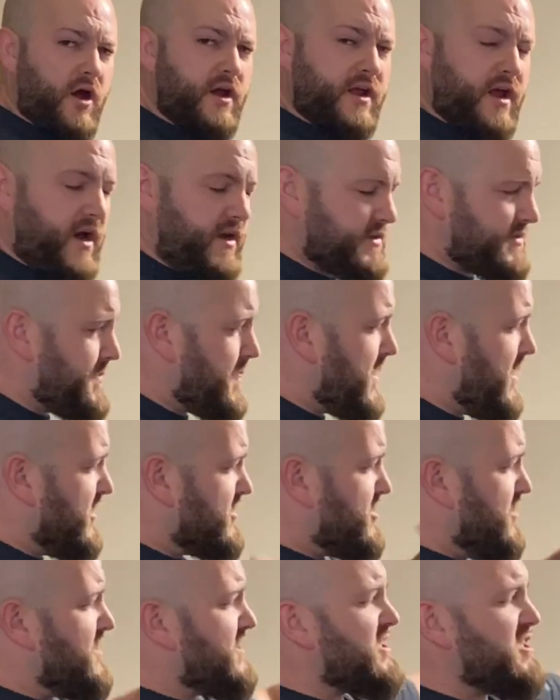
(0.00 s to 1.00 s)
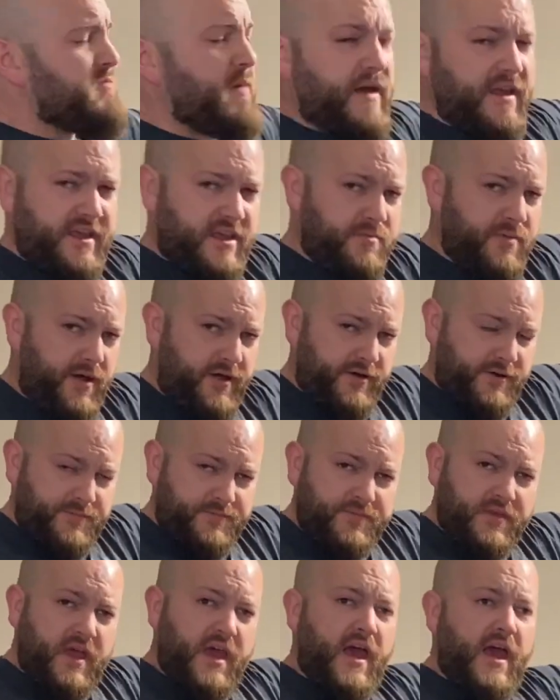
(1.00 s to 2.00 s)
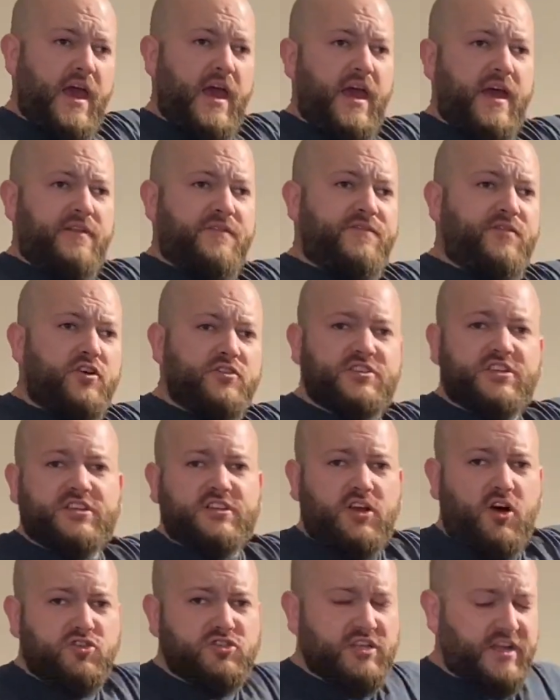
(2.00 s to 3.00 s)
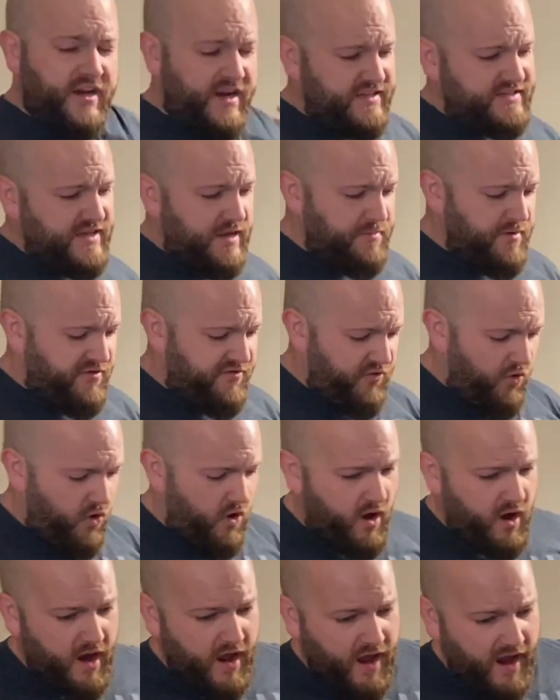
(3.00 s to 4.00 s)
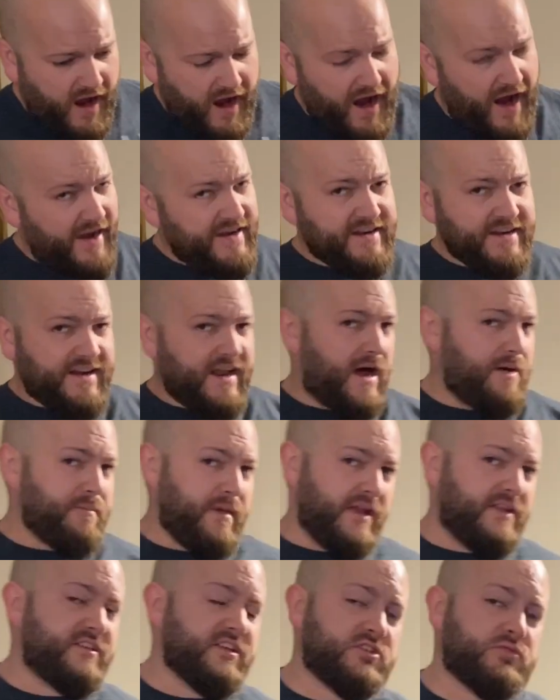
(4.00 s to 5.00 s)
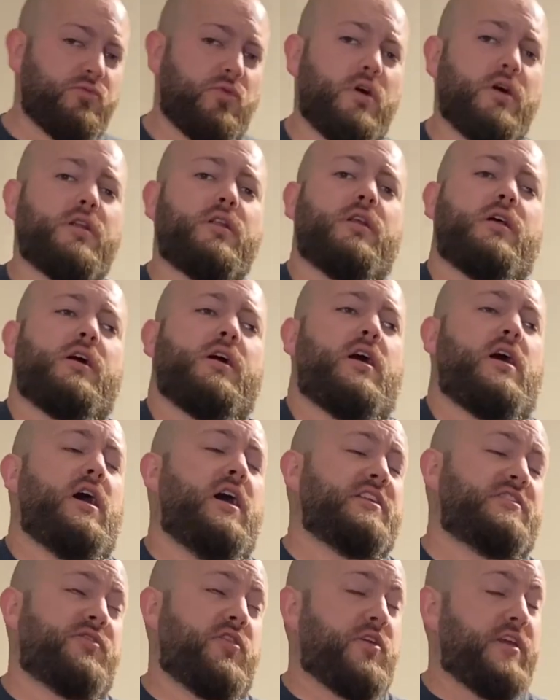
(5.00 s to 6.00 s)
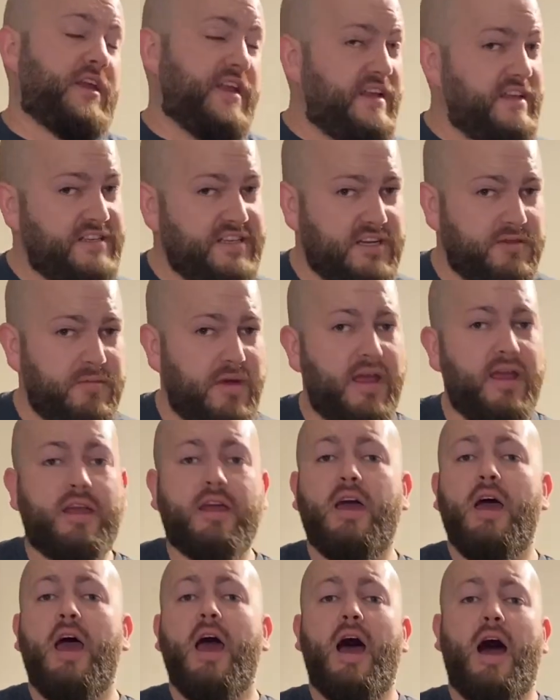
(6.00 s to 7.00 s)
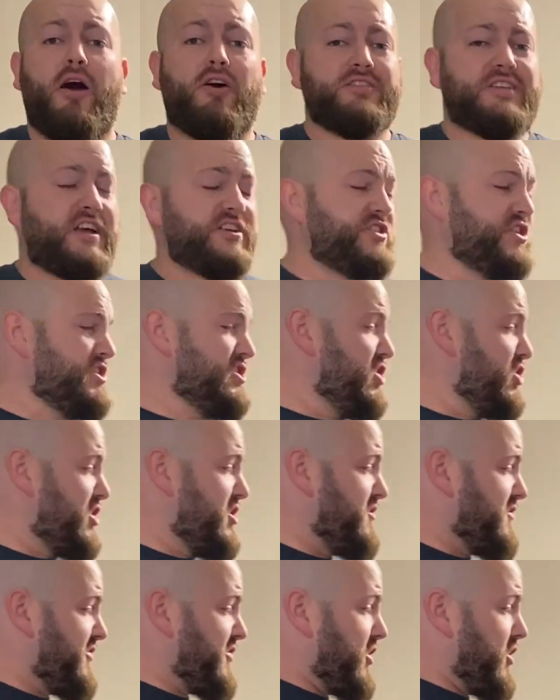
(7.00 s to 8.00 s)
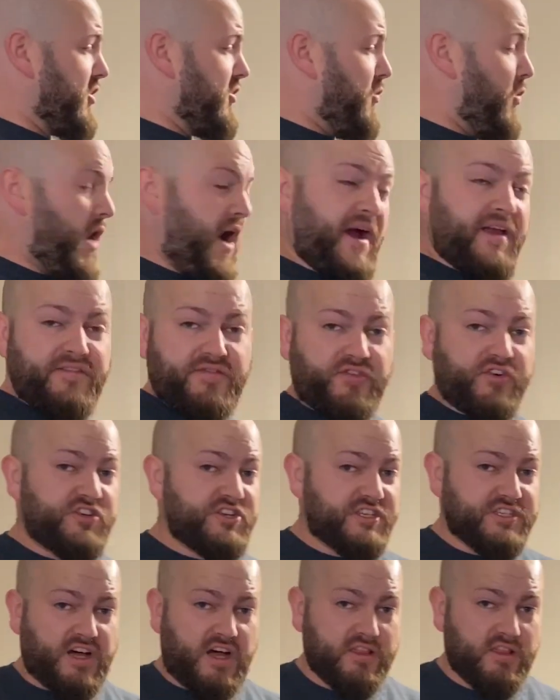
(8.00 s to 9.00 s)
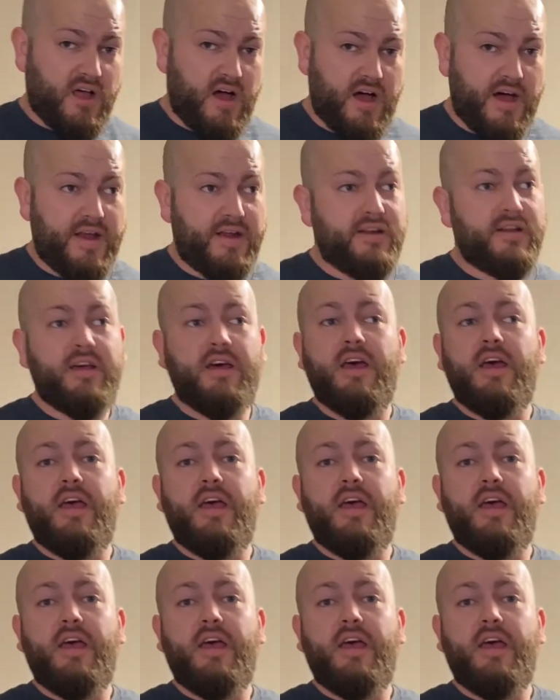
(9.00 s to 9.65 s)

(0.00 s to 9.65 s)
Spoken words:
right, guys. So this is my incubator. And full disclosure, like I said before, I did not make this one. It's very easy to make. I was actually looking for wine fridges online.